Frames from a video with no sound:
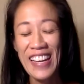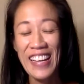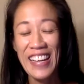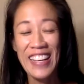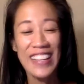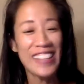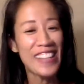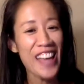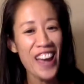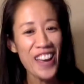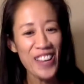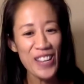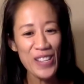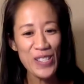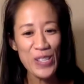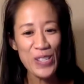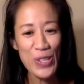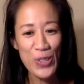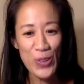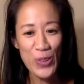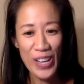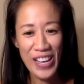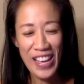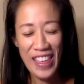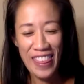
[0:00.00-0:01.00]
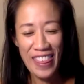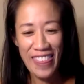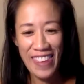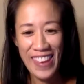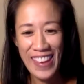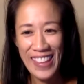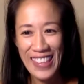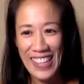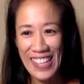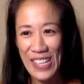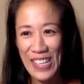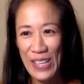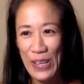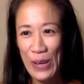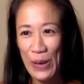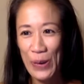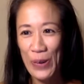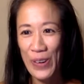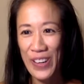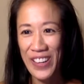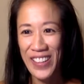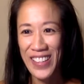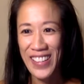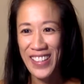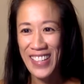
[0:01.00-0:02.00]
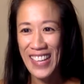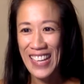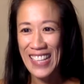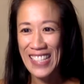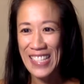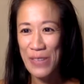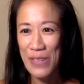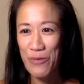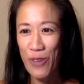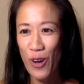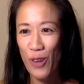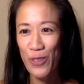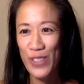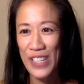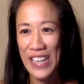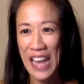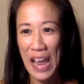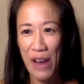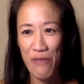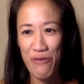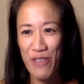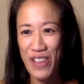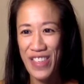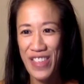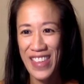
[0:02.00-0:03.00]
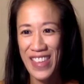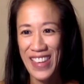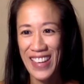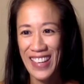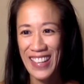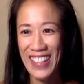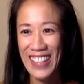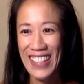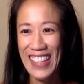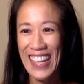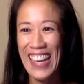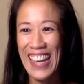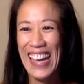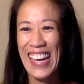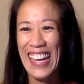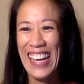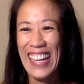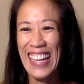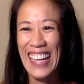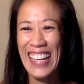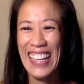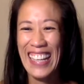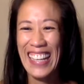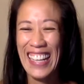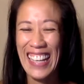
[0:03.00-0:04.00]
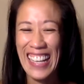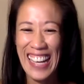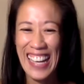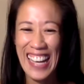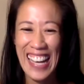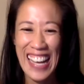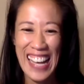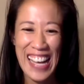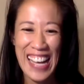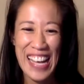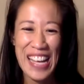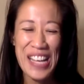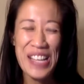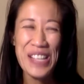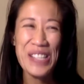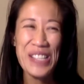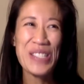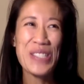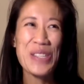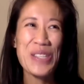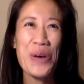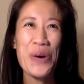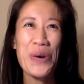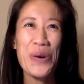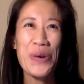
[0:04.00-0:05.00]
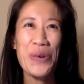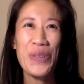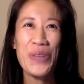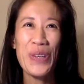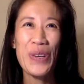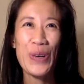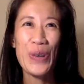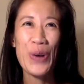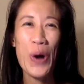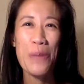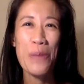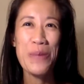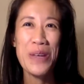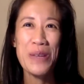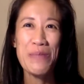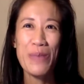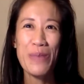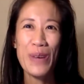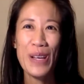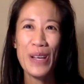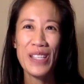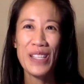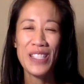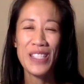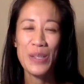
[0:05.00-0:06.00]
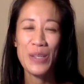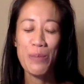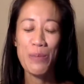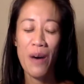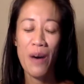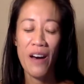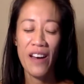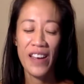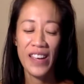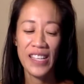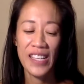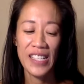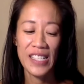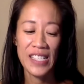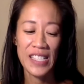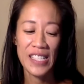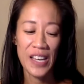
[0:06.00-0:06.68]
Yeah, it's a tricky thing, the ego, huh? It gets involved in everything. So your comment brings to mind